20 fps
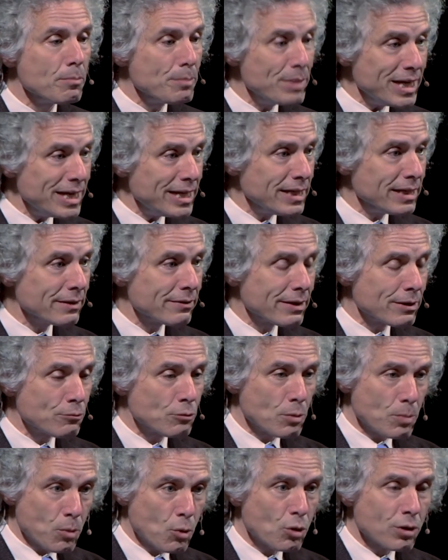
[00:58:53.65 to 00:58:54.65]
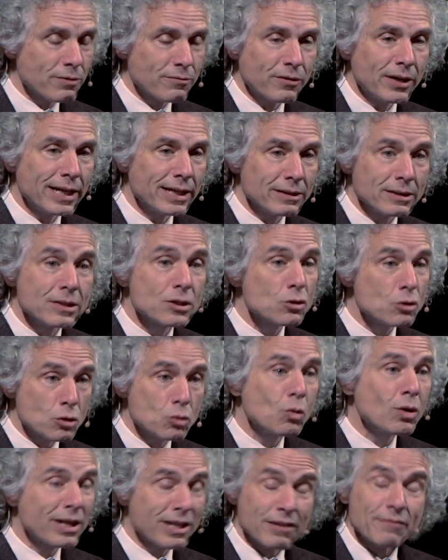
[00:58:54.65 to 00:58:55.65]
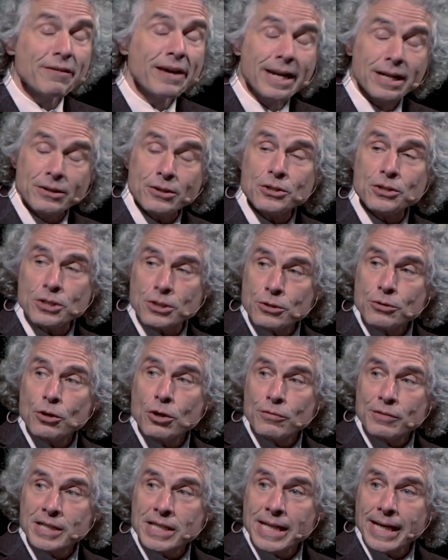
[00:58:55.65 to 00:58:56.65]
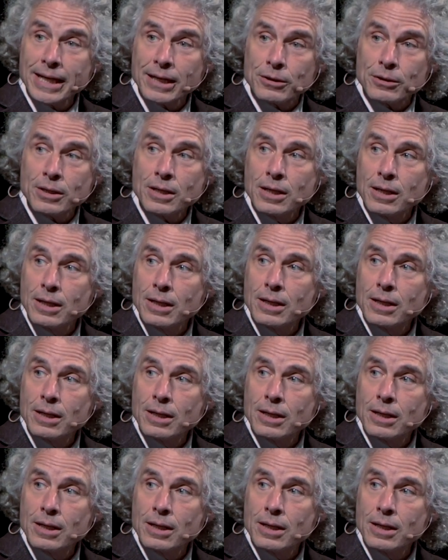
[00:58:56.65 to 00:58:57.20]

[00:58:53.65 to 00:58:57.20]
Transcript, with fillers: media that report violence was one of the factors that drove it down.